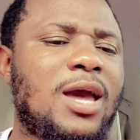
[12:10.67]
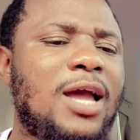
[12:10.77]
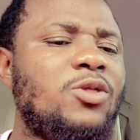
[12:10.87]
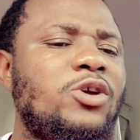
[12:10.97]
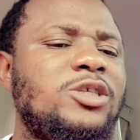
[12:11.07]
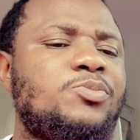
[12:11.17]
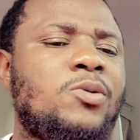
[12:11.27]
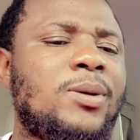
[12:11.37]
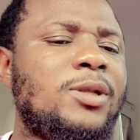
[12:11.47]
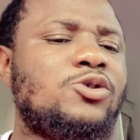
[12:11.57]
I know it's
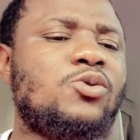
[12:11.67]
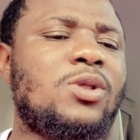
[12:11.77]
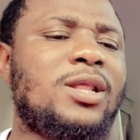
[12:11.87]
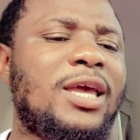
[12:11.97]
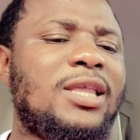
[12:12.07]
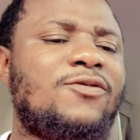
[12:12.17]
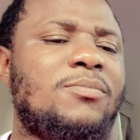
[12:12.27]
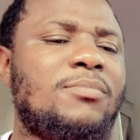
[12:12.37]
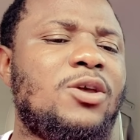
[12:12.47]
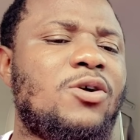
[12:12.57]
probably too late for
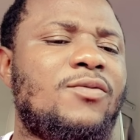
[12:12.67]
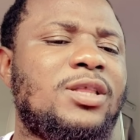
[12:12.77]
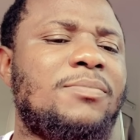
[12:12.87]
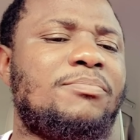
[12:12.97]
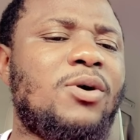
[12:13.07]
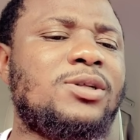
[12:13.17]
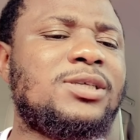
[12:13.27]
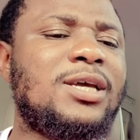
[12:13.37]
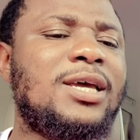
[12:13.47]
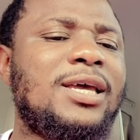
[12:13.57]
me already, but
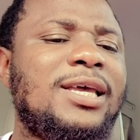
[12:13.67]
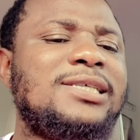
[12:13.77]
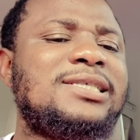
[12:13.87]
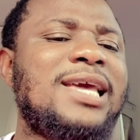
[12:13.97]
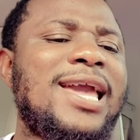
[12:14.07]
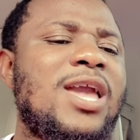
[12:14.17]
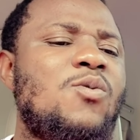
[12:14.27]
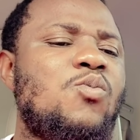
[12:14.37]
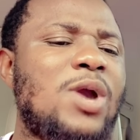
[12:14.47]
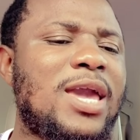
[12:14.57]
is there a
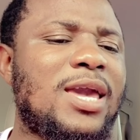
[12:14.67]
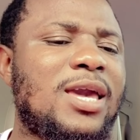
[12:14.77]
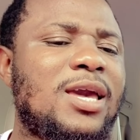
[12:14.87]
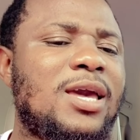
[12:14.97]
way